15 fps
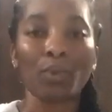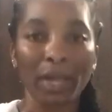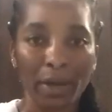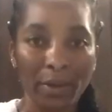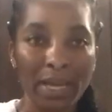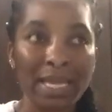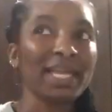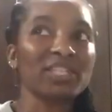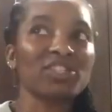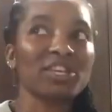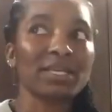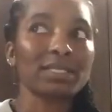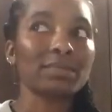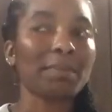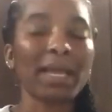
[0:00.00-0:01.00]
wearing. It
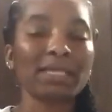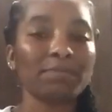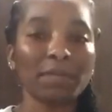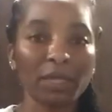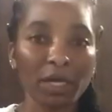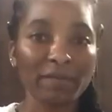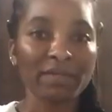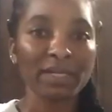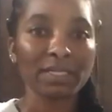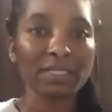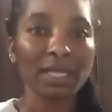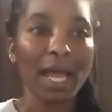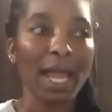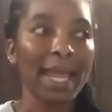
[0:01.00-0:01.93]
just makes me nervous.